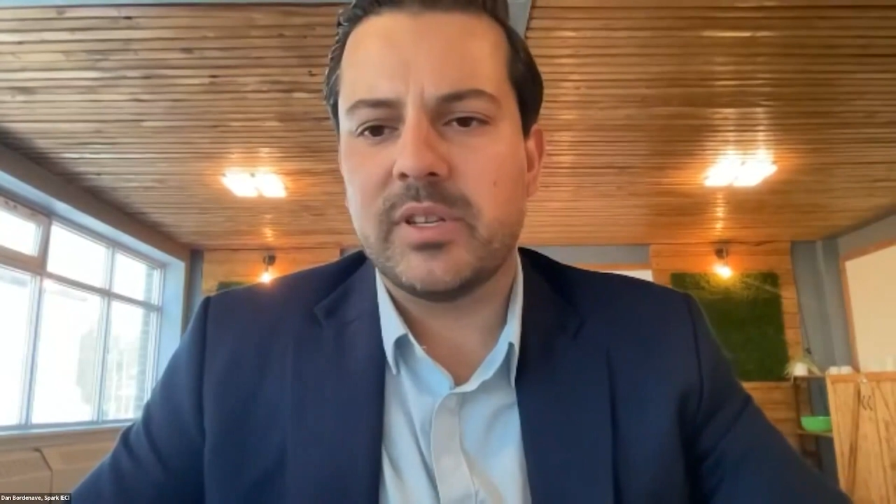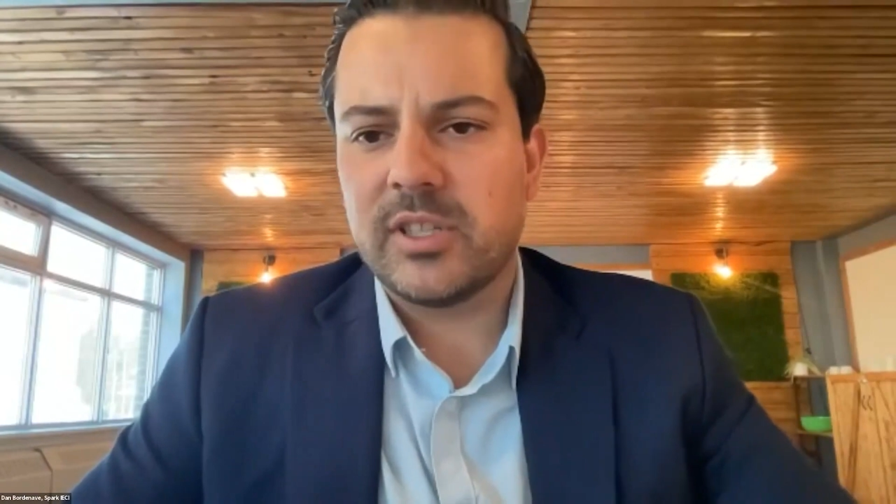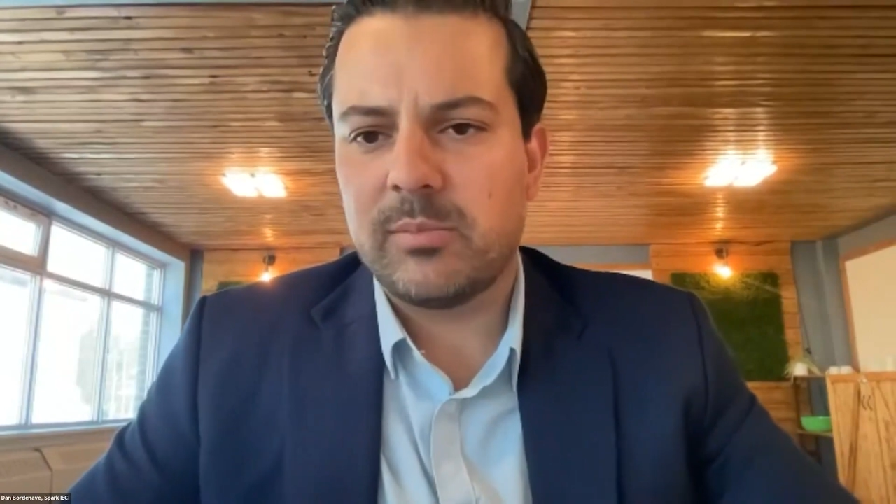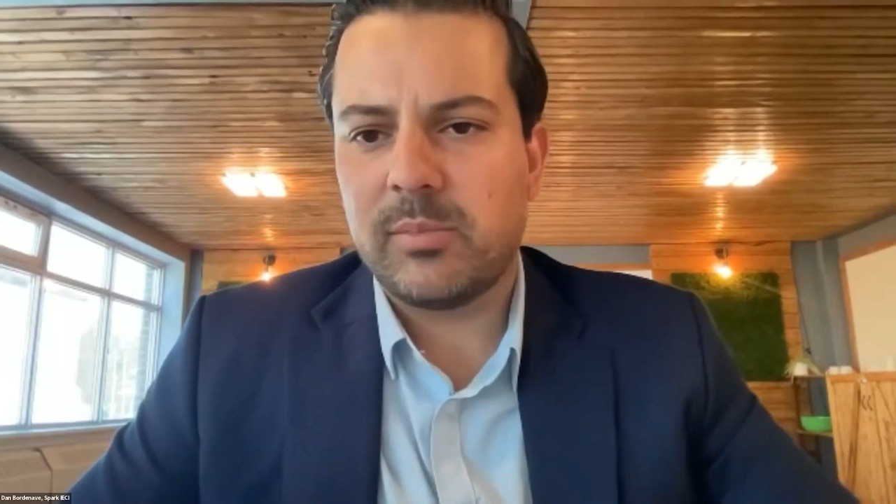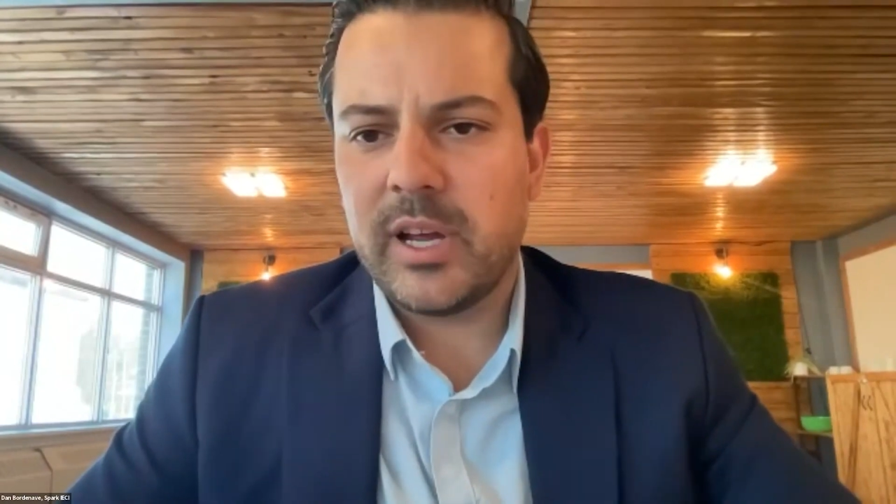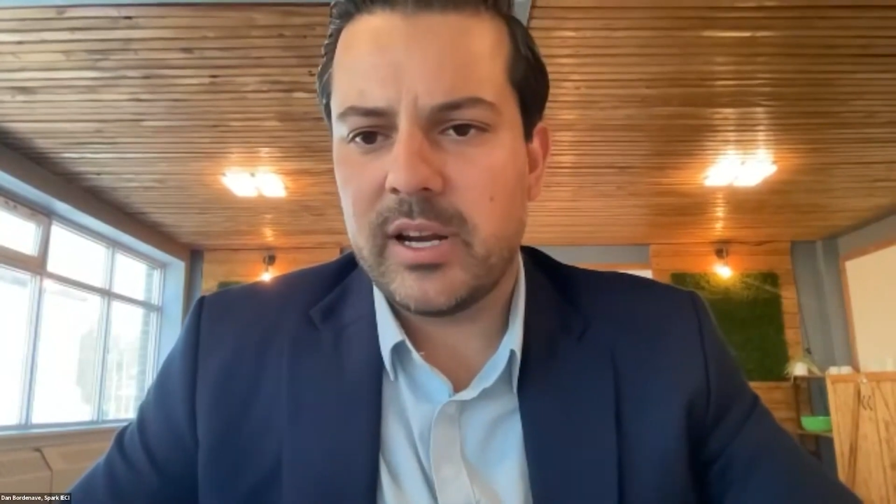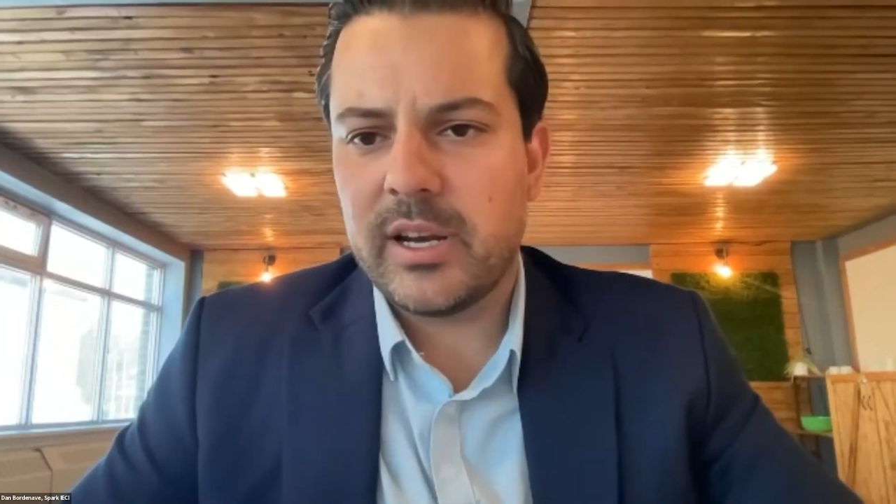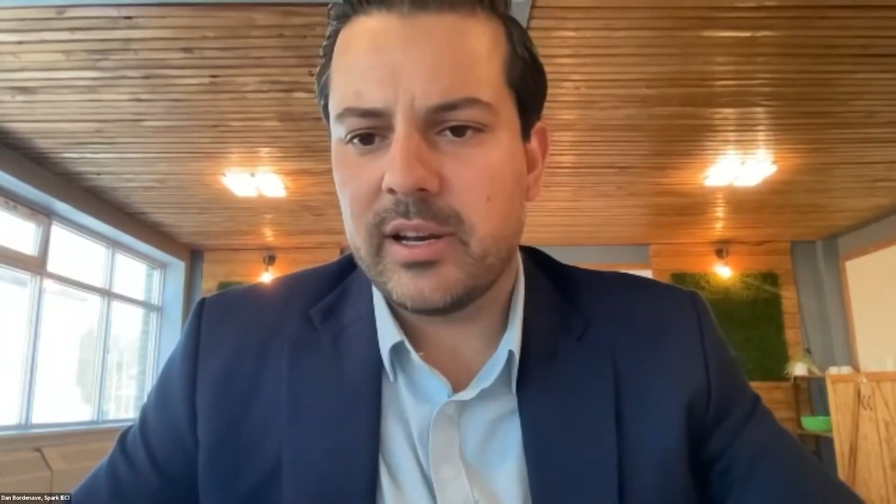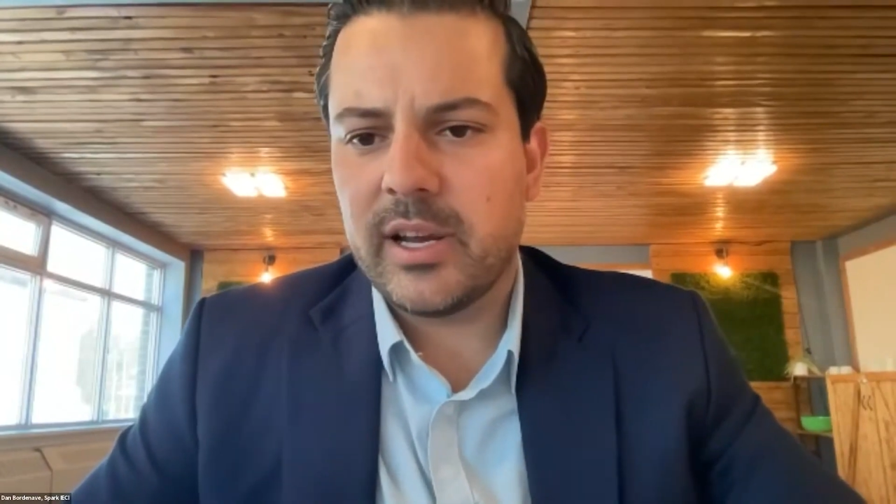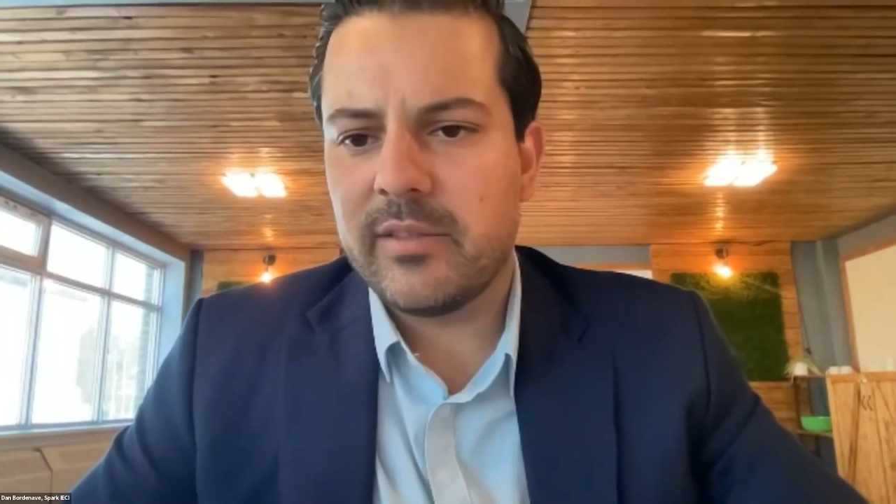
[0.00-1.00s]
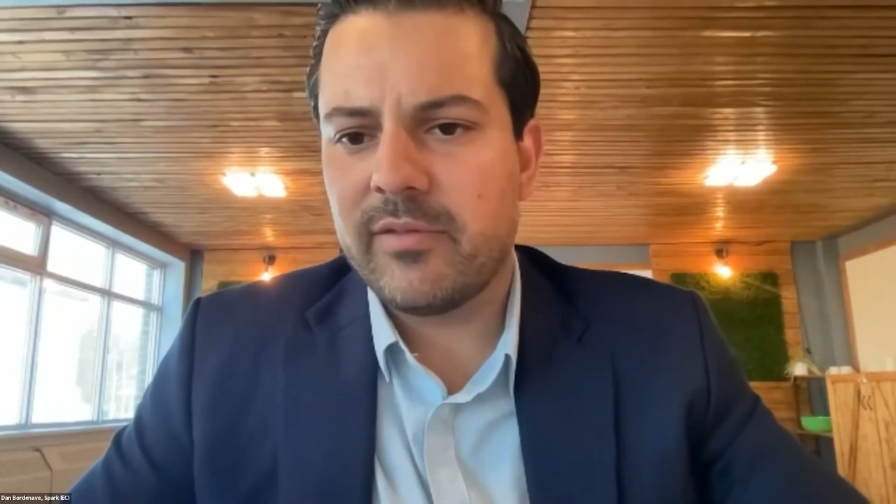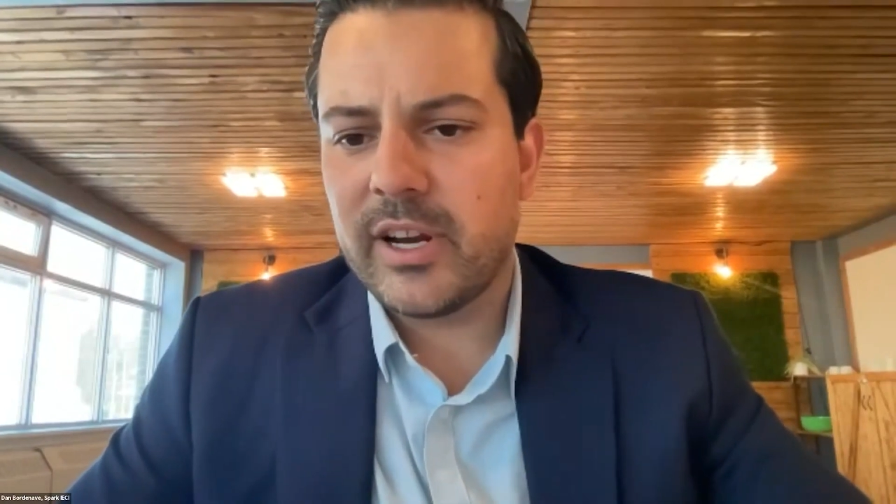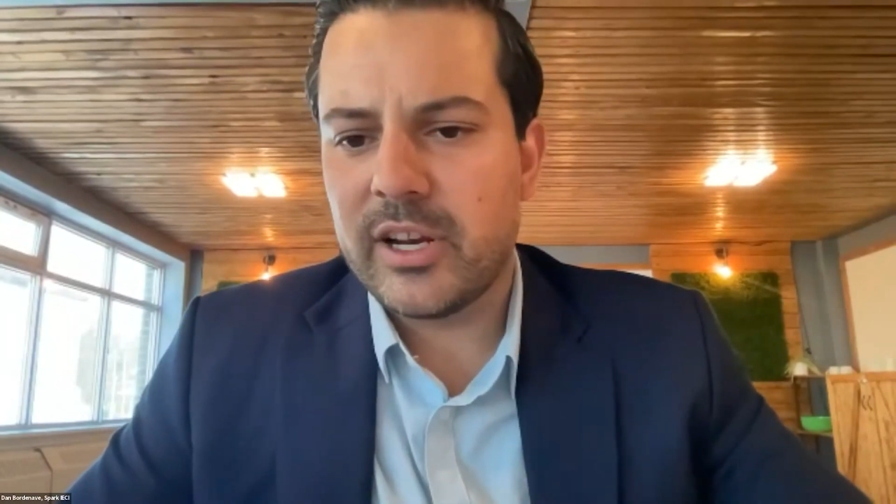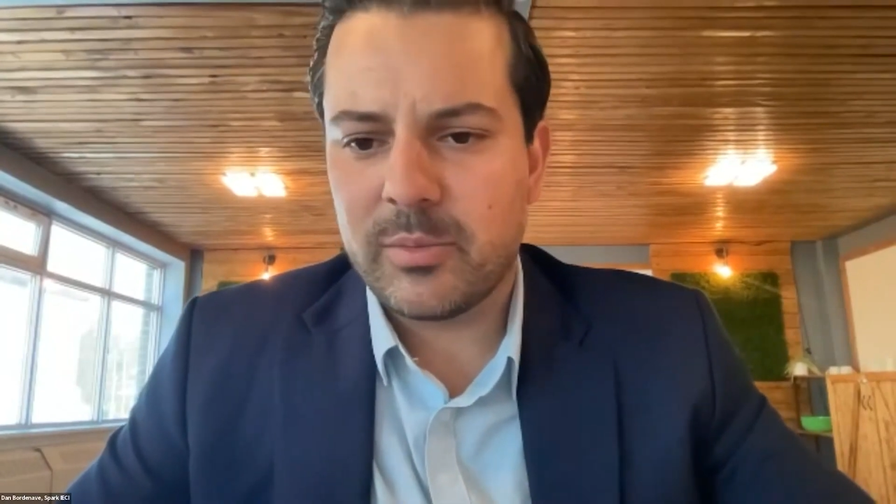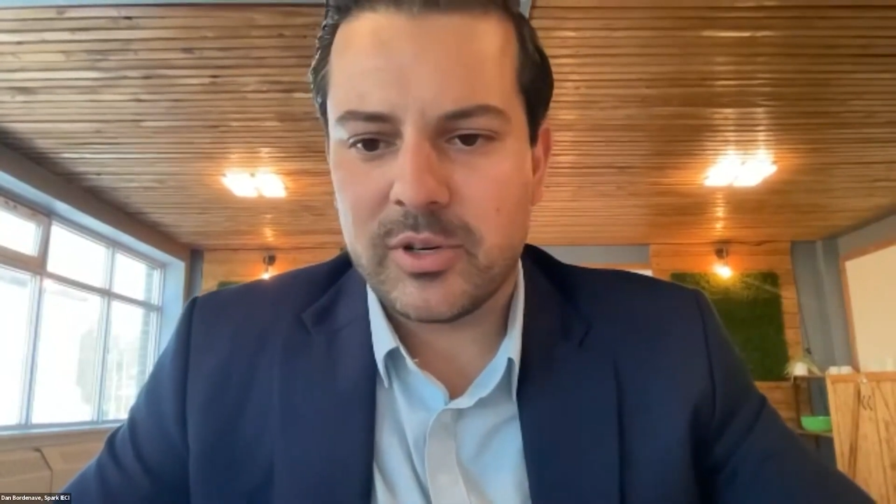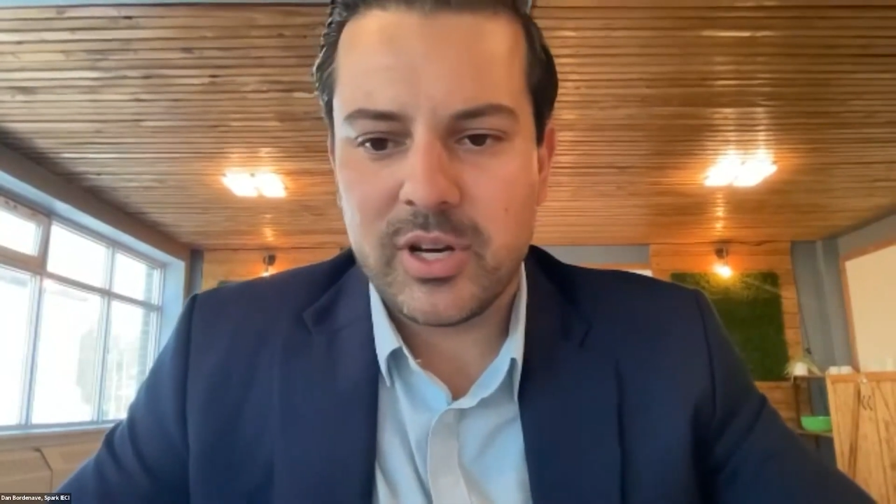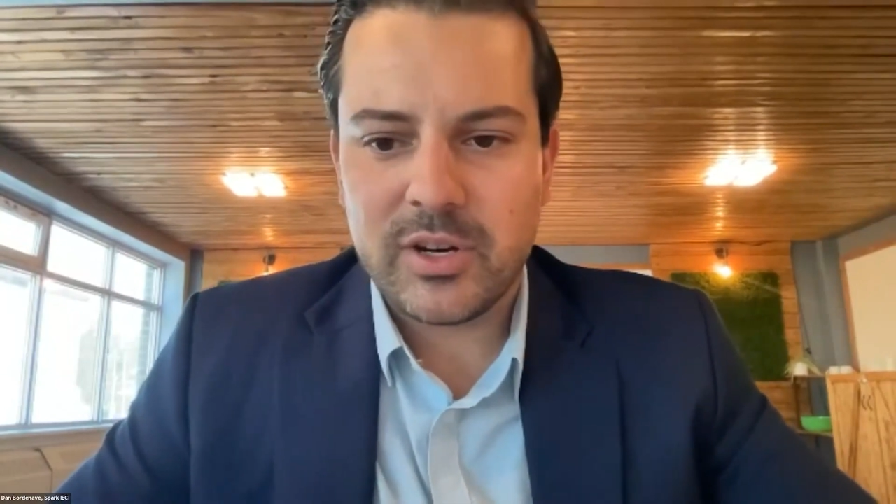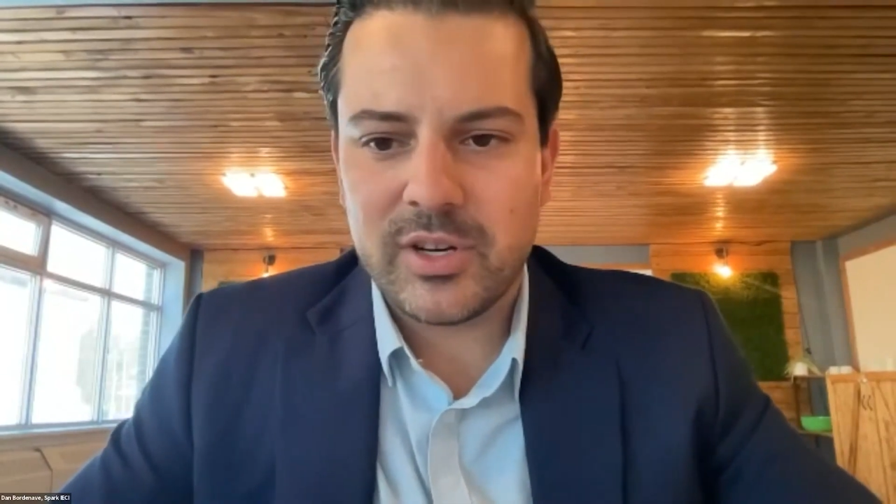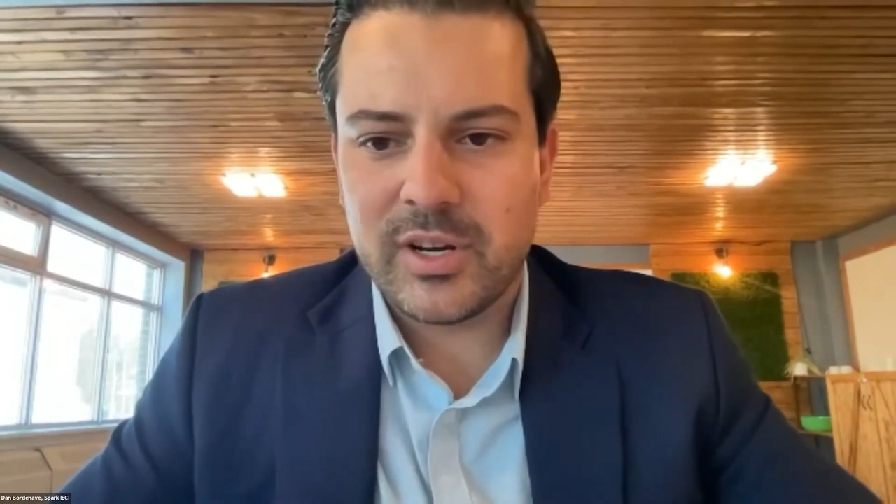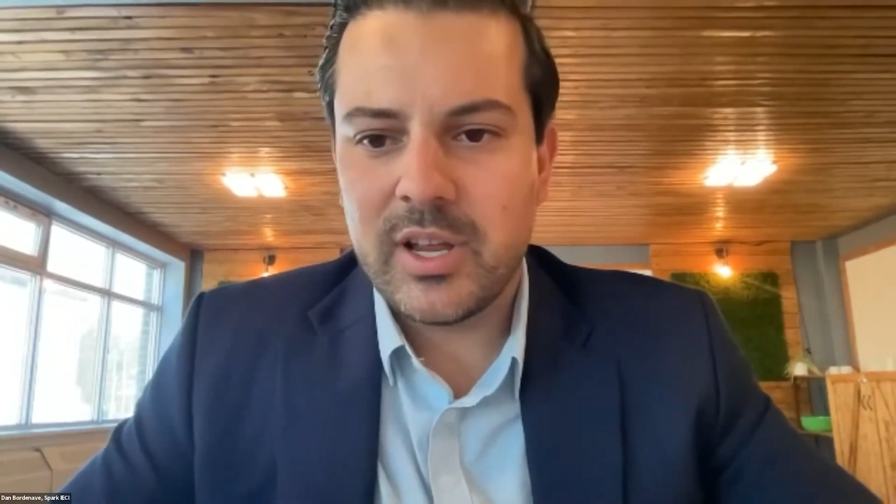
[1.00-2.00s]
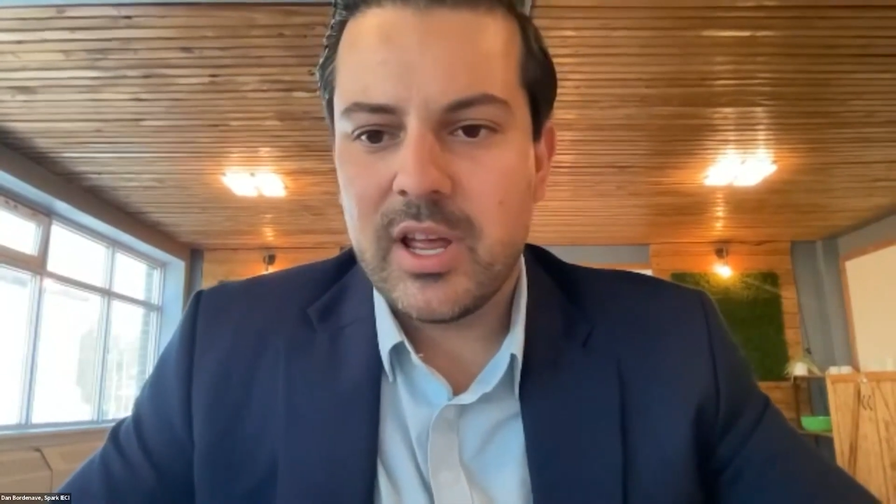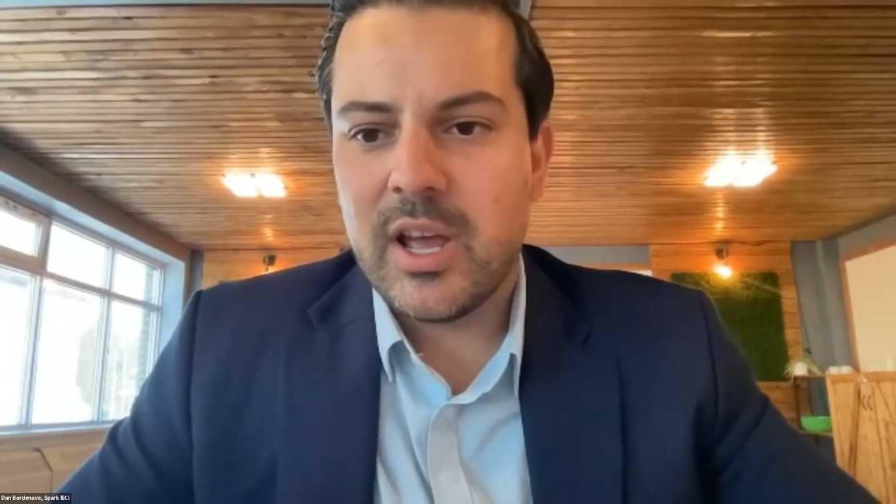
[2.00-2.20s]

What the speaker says: a business plan and a financial projection.